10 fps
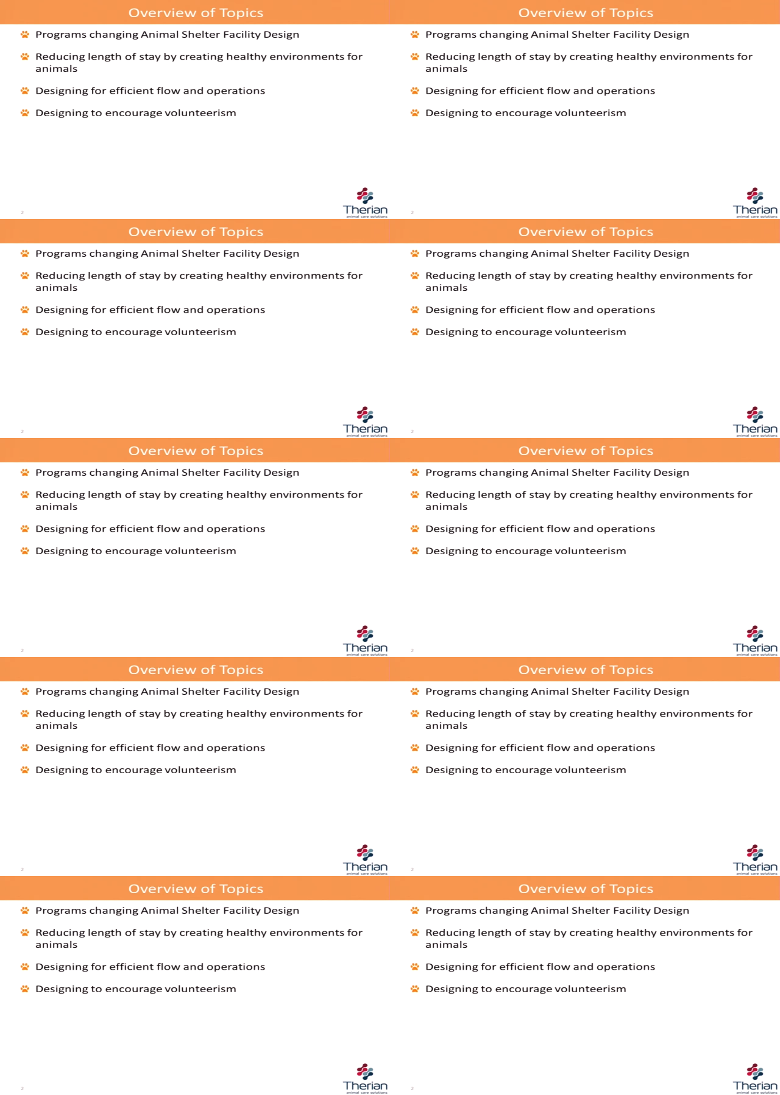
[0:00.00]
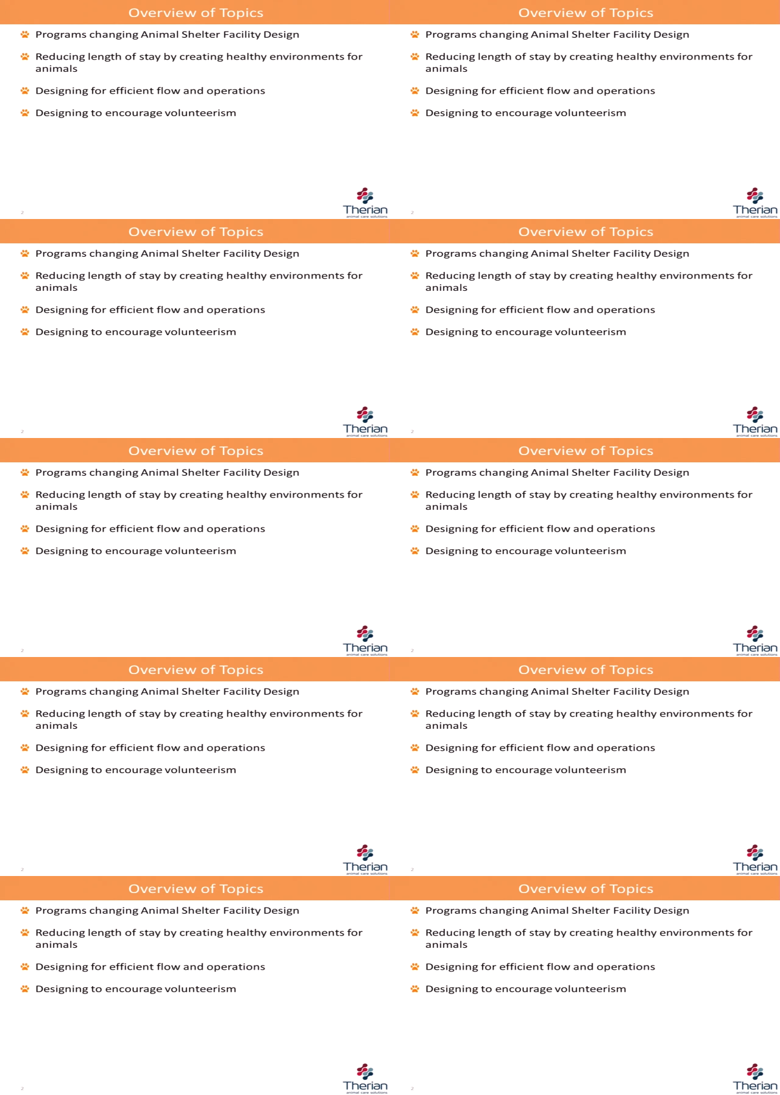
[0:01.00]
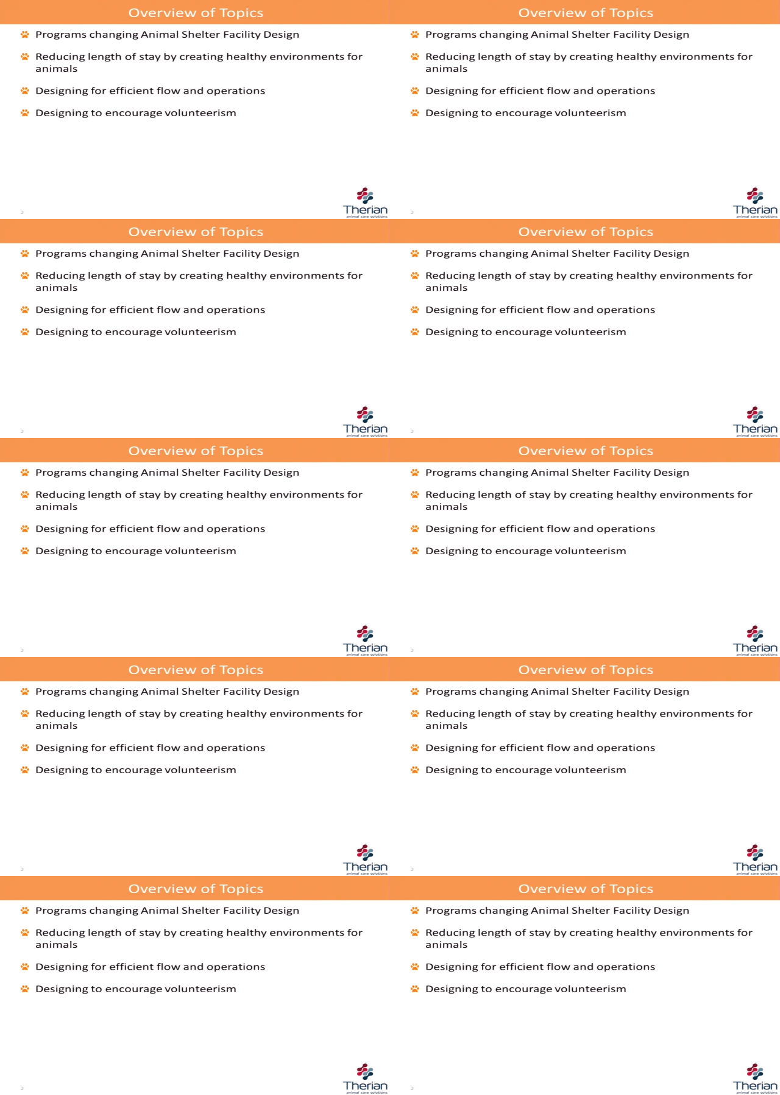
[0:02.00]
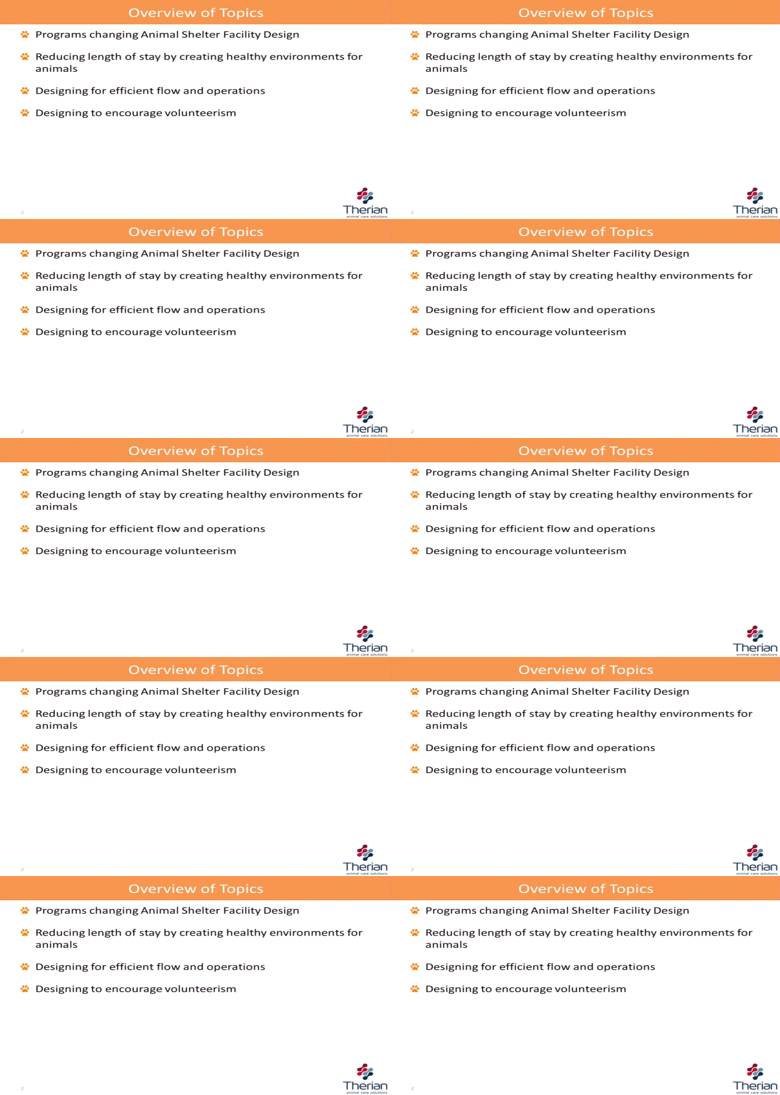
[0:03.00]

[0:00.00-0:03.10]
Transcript: Nobody's mouth can be seen.